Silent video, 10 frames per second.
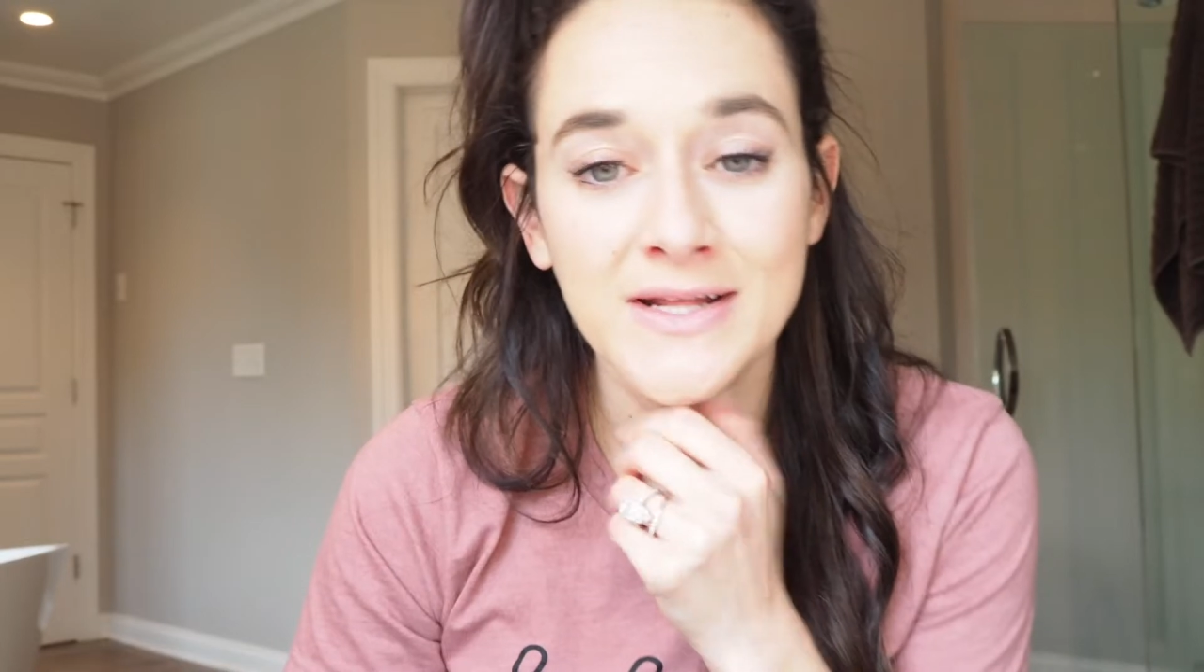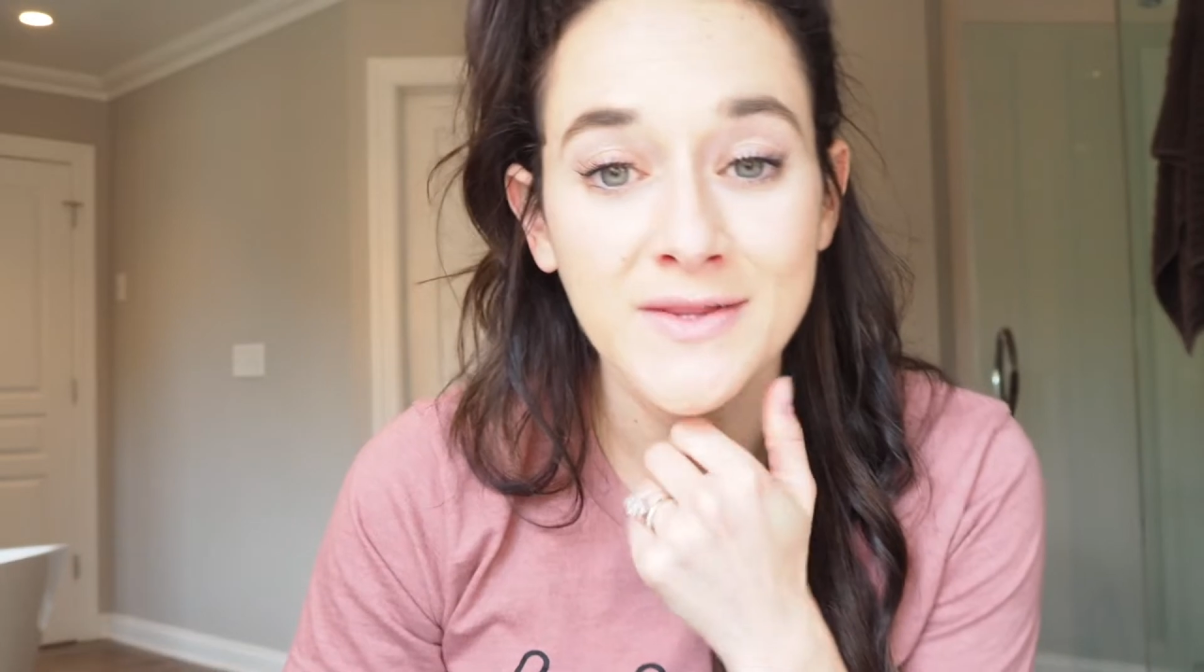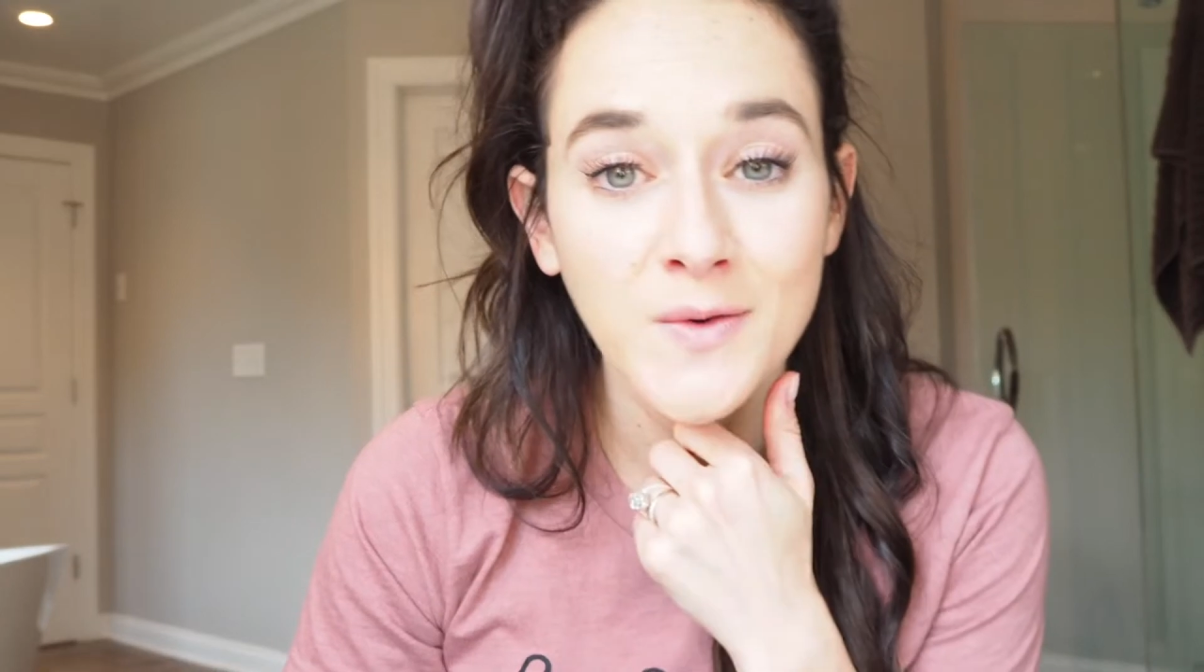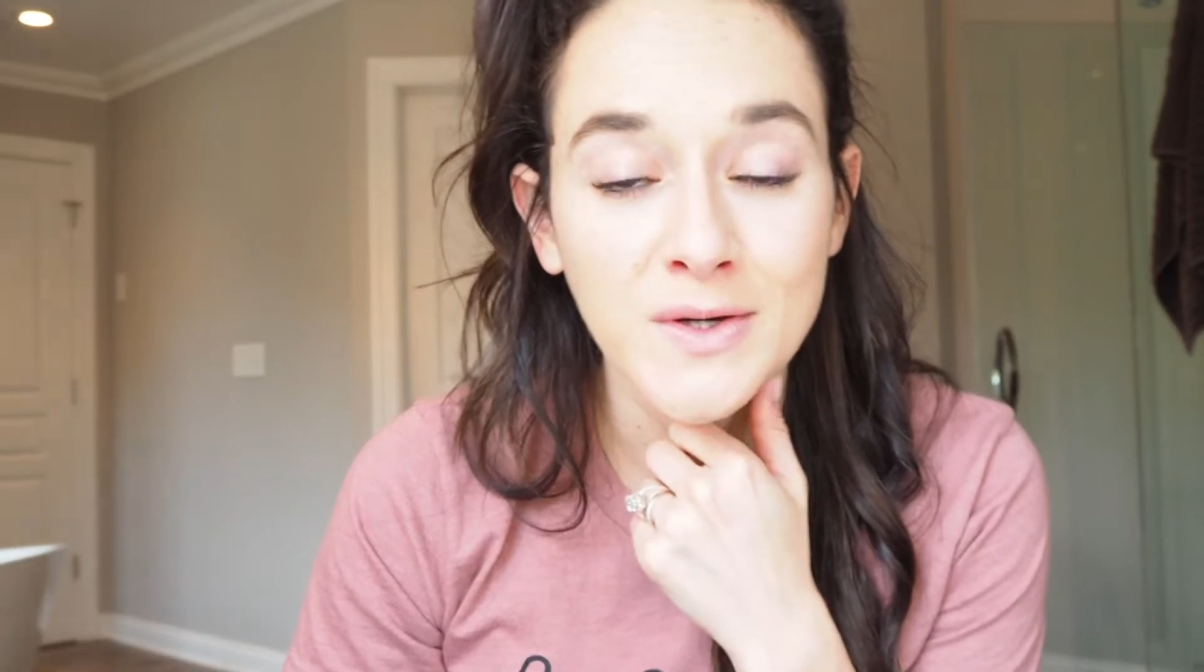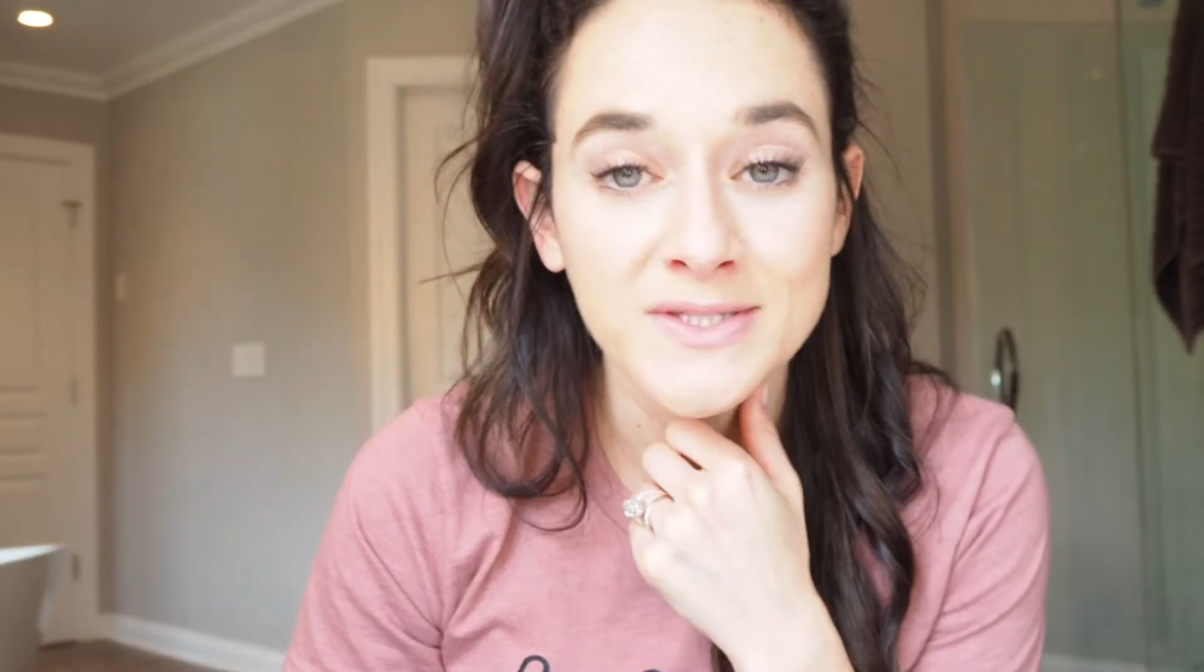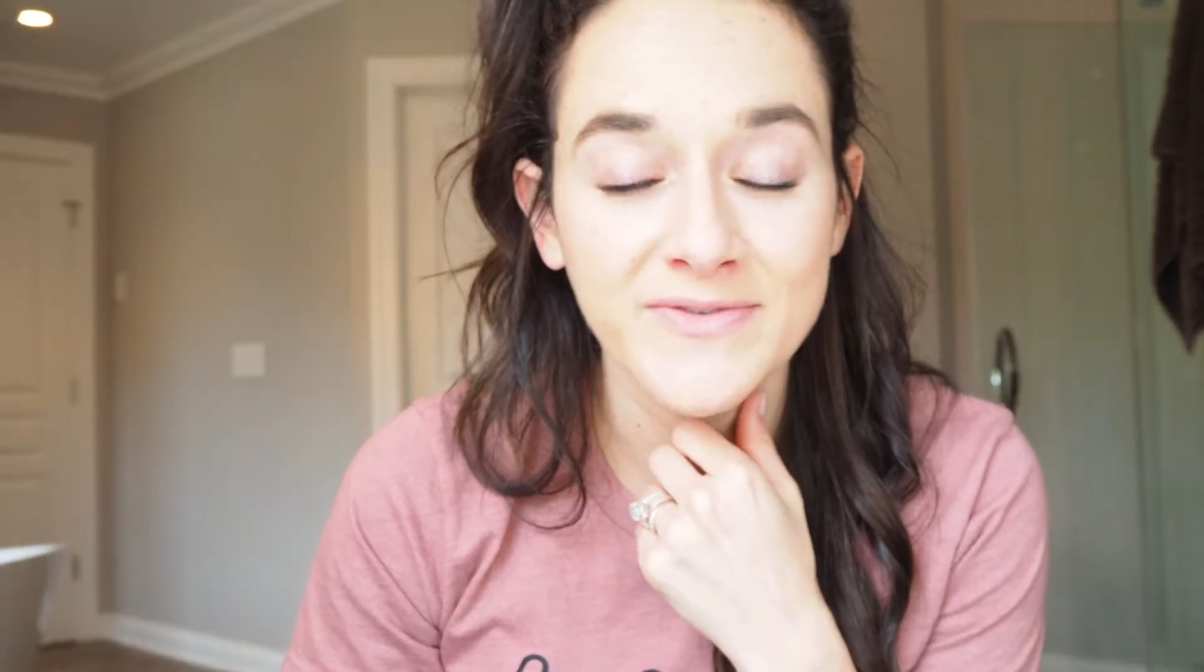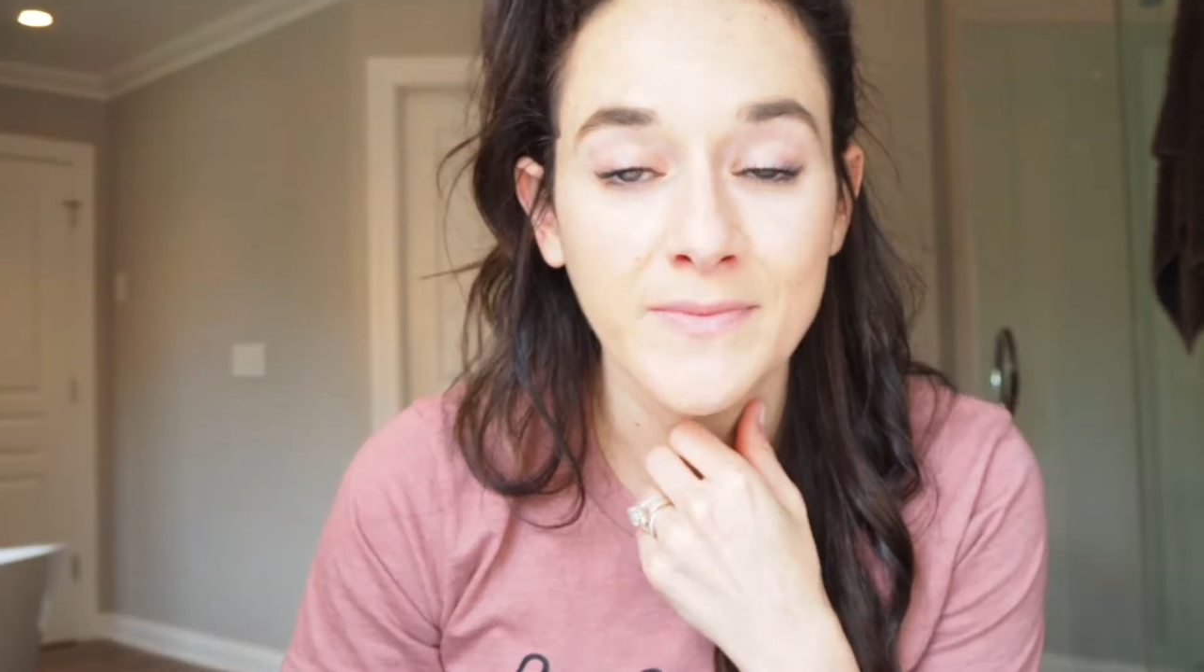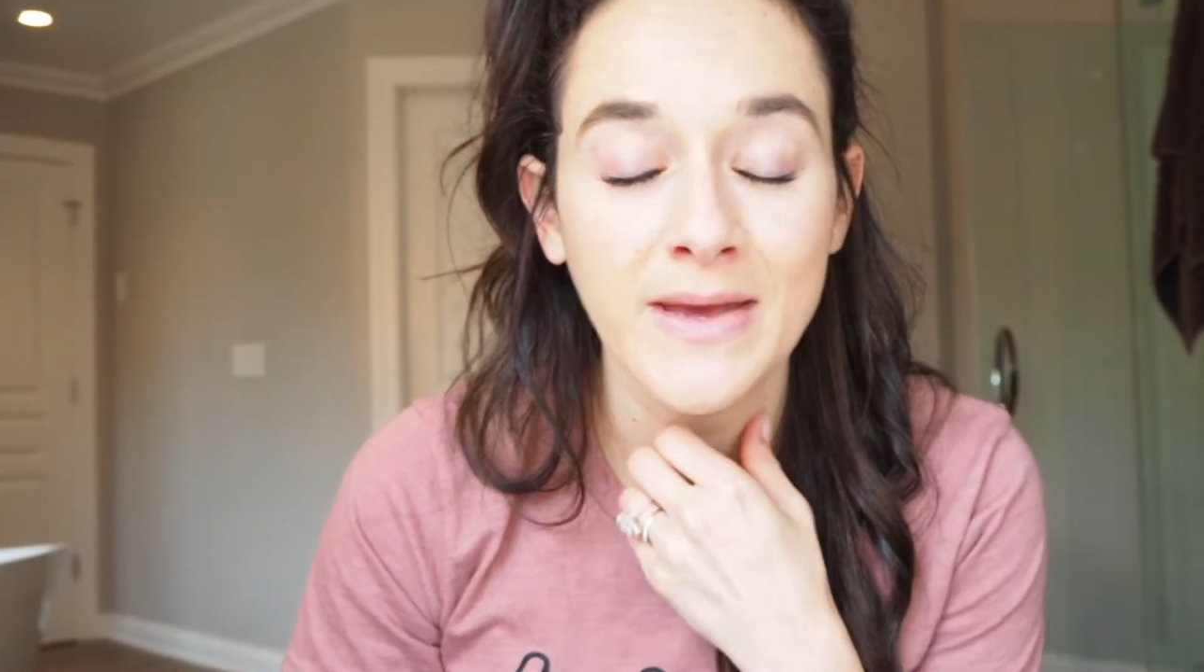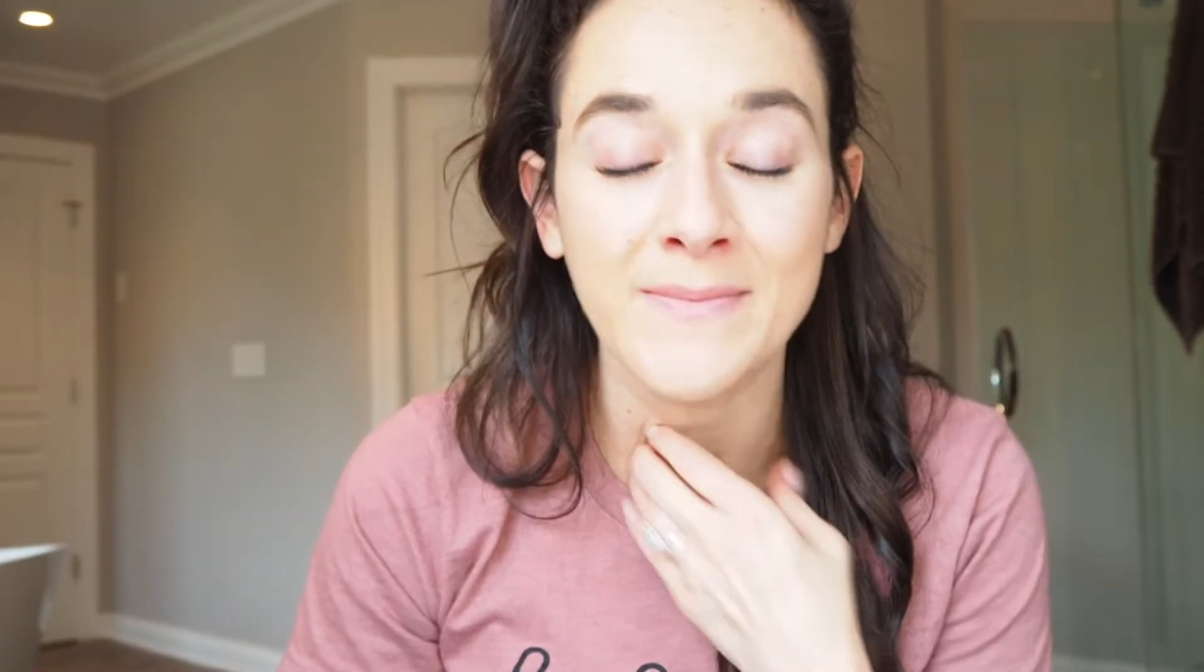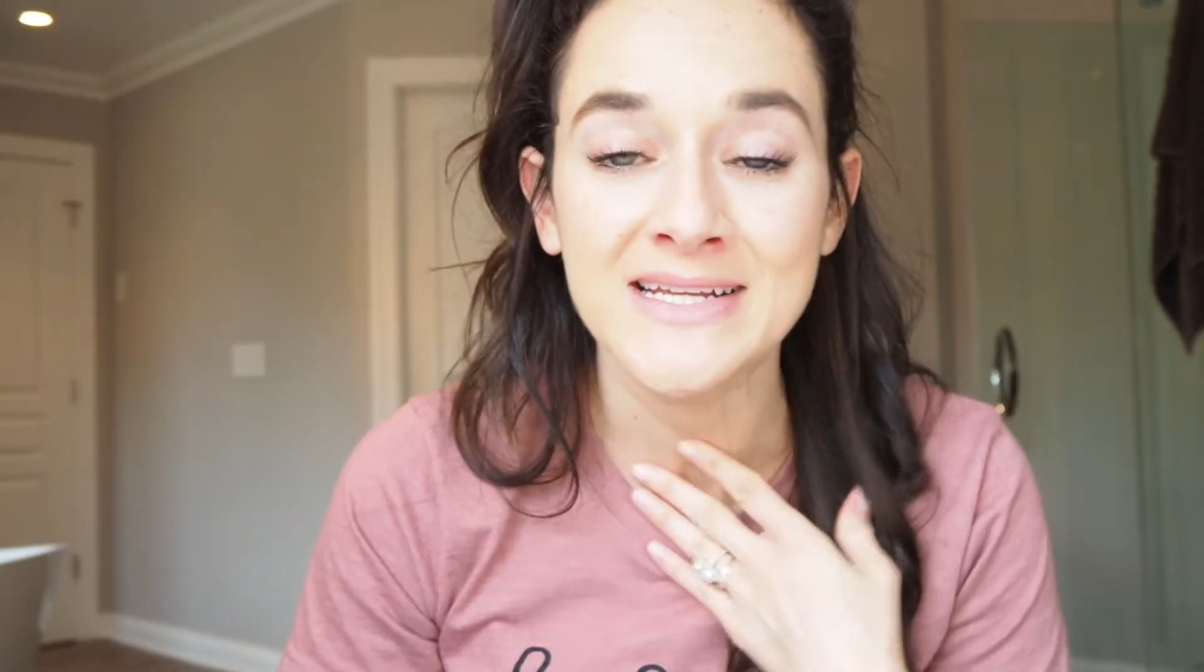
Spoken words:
of the quotes from him